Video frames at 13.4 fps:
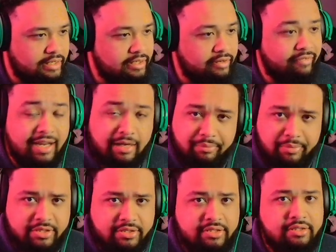
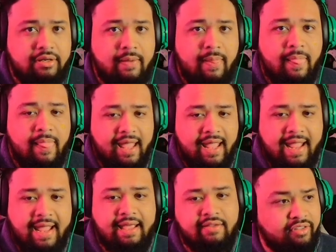developers
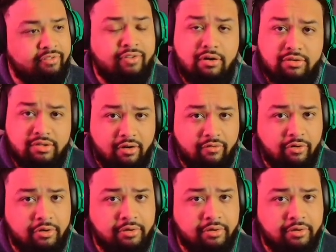and folks over on